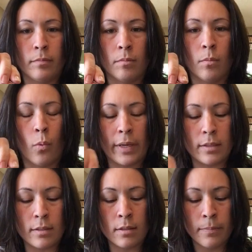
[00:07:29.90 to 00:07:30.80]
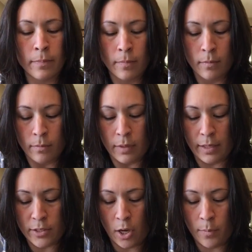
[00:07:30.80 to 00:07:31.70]
moist.
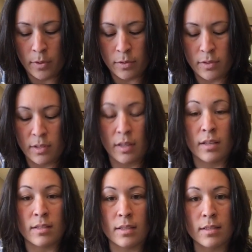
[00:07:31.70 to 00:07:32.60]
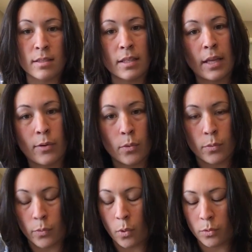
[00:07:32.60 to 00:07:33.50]
It's almost the consistency that you
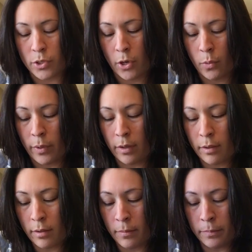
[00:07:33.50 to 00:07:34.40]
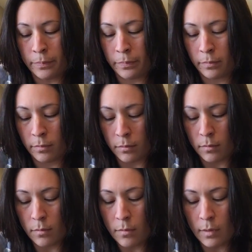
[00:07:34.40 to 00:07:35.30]
would roll dough with.
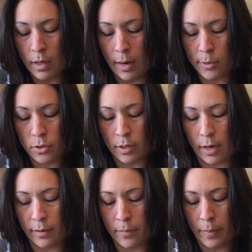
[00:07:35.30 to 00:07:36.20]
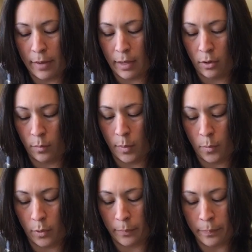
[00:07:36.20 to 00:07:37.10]
And I'm just going to kind of combine that a little bit
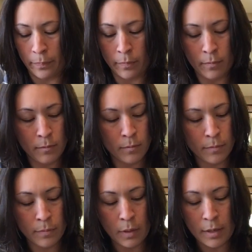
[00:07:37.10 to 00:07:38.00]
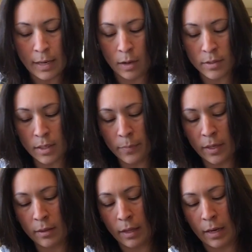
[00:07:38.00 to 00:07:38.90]
more. Now,
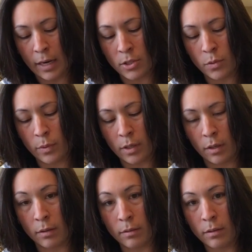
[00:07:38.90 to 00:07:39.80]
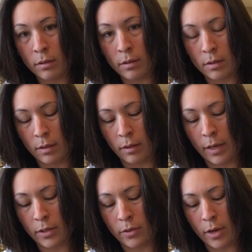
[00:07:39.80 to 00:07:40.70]
something that I do want to
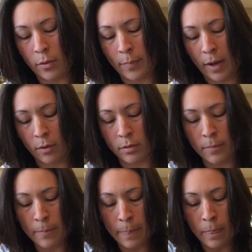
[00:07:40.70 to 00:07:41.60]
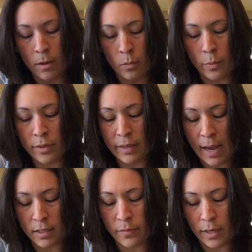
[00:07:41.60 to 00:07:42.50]
let you know about with the
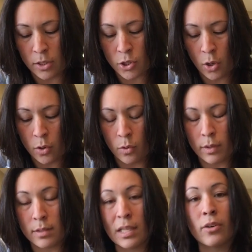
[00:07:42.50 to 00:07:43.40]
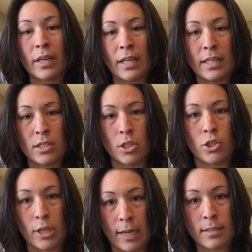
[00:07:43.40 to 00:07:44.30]
activated charcoal, considering it is
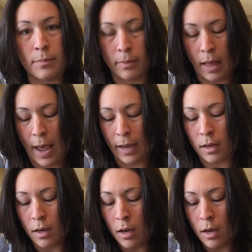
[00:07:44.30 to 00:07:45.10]
jet black,